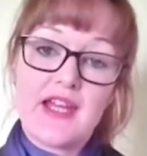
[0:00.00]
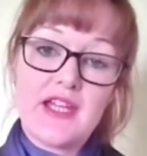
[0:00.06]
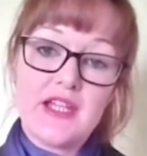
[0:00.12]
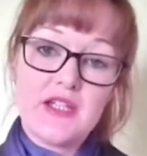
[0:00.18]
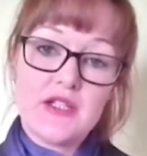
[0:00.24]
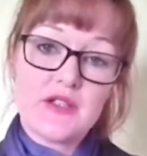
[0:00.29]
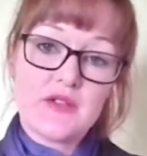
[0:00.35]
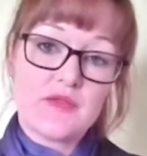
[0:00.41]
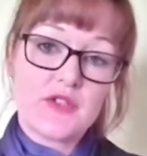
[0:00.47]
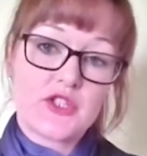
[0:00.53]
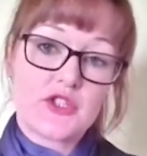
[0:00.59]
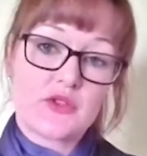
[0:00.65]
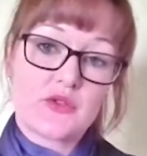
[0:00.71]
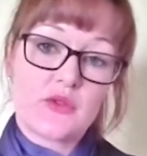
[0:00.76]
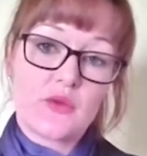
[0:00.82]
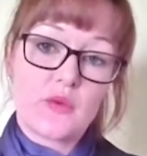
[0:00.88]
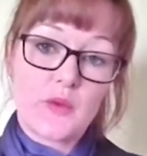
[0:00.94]

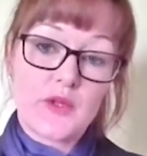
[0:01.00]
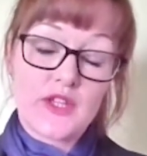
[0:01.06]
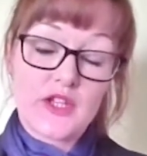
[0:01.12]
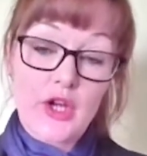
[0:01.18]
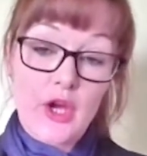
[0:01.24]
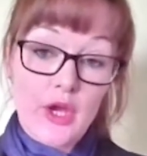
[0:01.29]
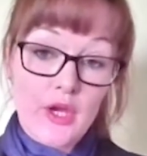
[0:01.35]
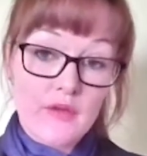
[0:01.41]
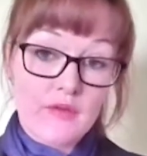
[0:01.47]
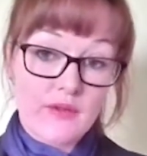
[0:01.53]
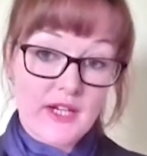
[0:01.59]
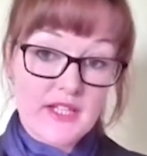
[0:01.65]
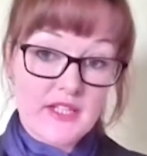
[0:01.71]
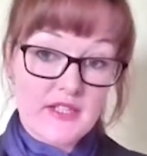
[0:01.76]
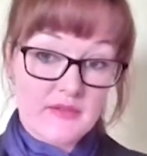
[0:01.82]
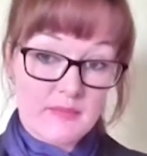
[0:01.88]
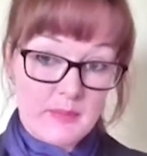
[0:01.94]
individual with an
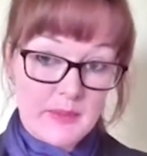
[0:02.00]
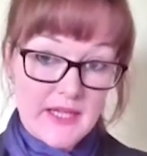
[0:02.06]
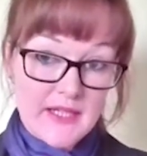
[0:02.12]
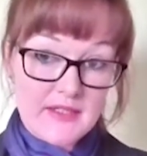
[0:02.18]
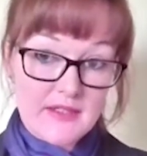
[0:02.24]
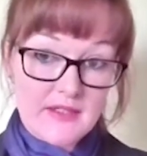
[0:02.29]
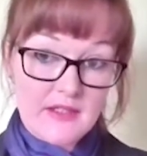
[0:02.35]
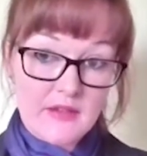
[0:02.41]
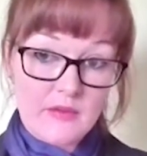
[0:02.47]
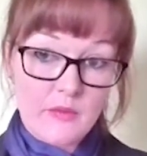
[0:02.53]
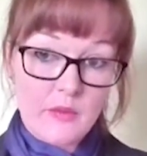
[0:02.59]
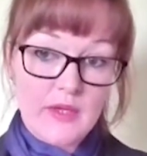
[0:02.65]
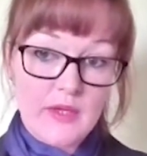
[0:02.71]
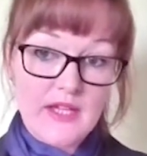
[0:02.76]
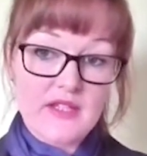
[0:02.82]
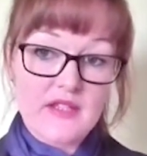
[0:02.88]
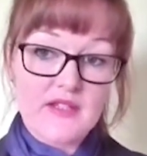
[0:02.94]
overactive bladder will
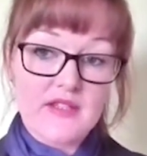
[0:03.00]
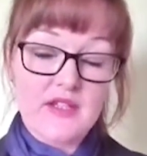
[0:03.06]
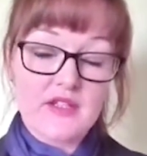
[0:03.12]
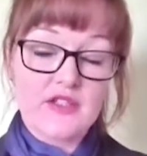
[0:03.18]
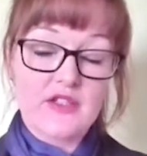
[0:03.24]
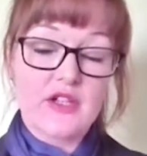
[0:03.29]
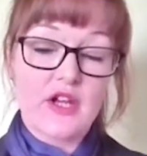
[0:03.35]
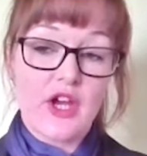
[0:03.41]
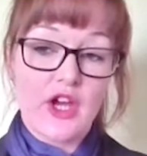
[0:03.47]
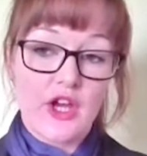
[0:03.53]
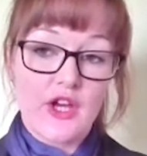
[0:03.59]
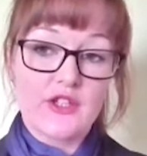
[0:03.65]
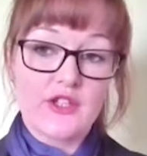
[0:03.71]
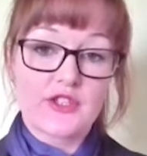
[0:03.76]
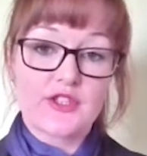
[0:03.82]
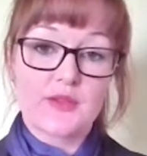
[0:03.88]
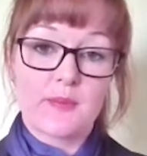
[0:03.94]
get a sudden
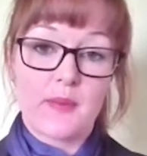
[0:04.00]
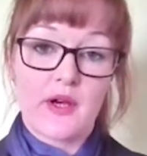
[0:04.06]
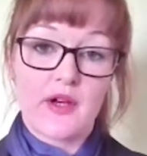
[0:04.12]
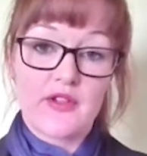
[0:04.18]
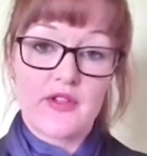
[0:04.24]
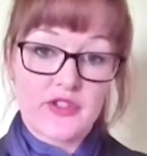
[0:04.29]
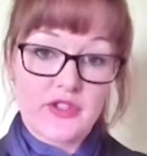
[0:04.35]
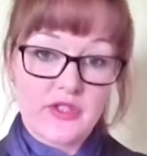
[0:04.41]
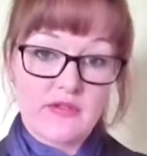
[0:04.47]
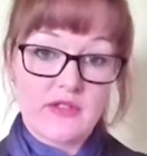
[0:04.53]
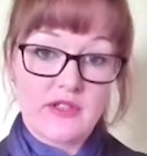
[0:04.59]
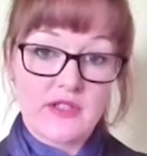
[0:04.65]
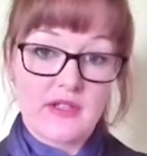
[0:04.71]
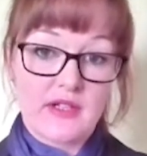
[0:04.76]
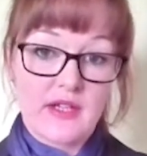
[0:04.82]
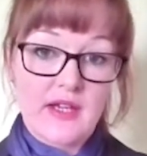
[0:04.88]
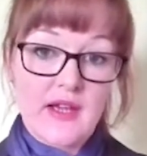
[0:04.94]
urge to pass urine